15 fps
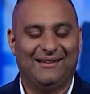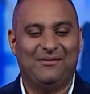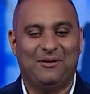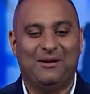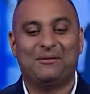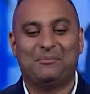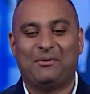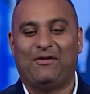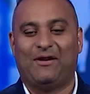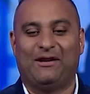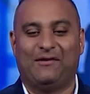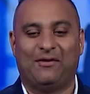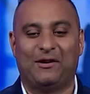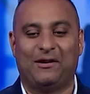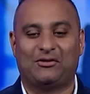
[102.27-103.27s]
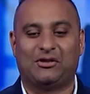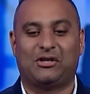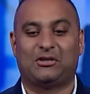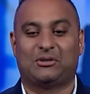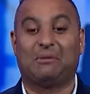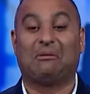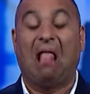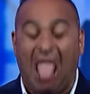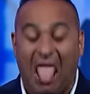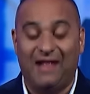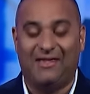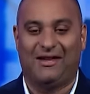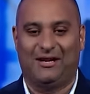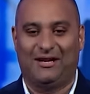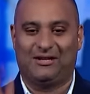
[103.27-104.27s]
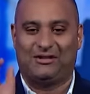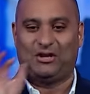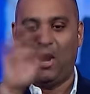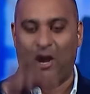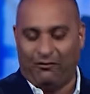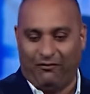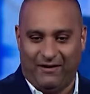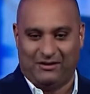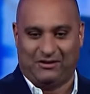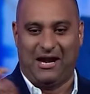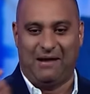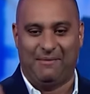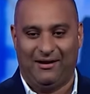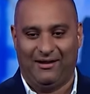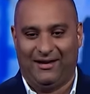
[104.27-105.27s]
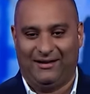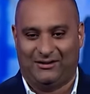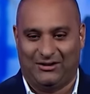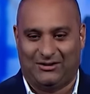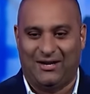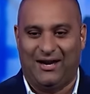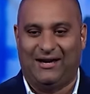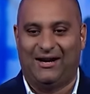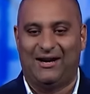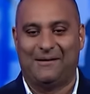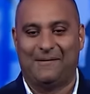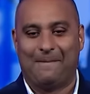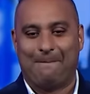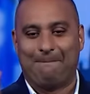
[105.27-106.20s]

Well, it'd be funny if her if she just went and then like a dog face came out, like just like on.